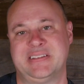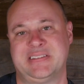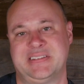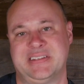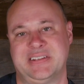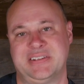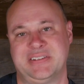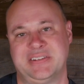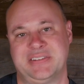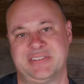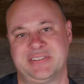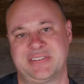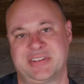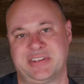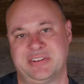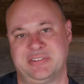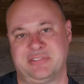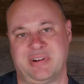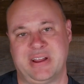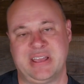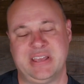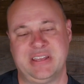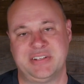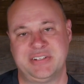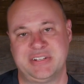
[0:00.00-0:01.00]
decisions
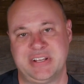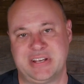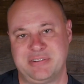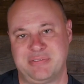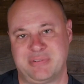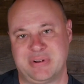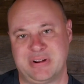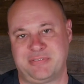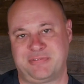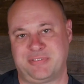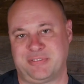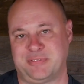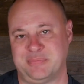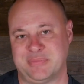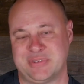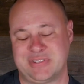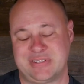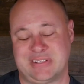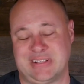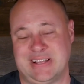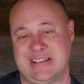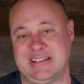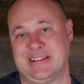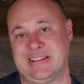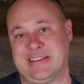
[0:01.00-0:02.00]
can range anywhere from
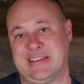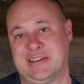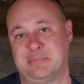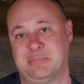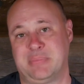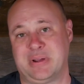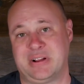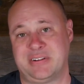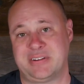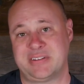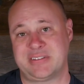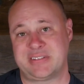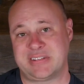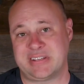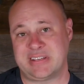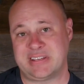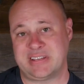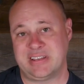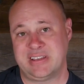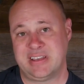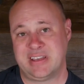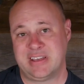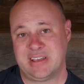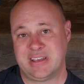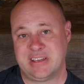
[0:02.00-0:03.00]
slightly
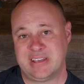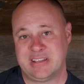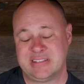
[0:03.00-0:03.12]
embarrassing